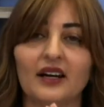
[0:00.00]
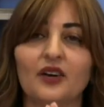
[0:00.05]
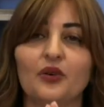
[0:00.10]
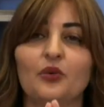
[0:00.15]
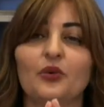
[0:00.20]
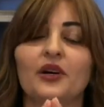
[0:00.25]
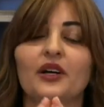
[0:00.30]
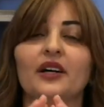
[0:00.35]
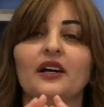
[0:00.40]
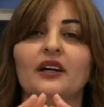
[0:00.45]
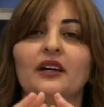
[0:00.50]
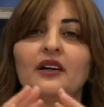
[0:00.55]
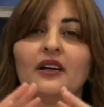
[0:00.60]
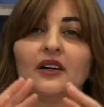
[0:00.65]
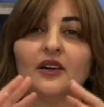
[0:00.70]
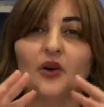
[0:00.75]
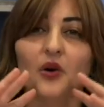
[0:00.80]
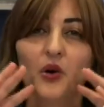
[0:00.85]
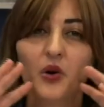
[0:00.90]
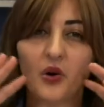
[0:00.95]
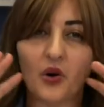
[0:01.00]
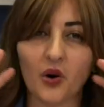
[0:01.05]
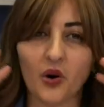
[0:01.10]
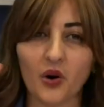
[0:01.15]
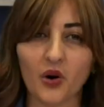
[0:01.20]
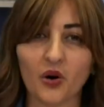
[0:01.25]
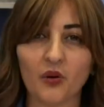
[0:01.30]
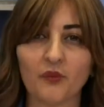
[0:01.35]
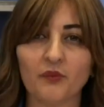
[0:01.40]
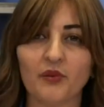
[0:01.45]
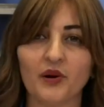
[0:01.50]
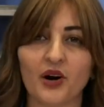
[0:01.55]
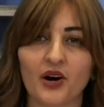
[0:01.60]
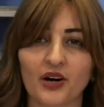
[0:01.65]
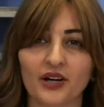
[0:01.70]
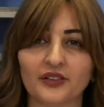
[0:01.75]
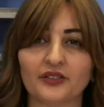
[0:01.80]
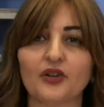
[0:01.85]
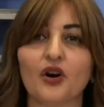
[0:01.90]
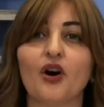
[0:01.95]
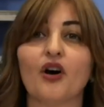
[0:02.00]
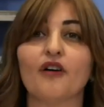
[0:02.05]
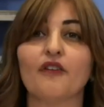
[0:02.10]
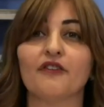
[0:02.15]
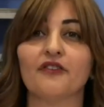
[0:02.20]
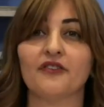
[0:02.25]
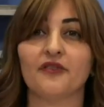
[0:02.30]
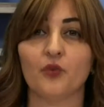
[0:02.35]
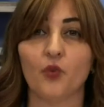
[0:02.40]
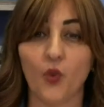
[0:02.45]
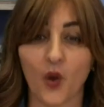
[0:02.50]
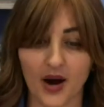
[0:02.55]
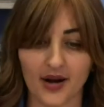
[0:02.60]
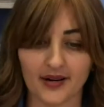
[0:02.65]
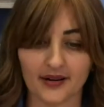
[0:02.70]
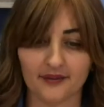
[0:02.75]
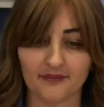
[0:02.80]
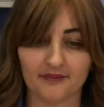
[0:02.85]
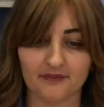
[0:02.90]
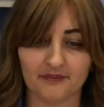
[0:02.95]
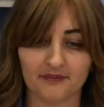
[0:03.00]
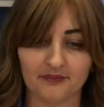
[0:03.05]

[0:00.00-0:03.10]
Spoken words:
we are all part of one.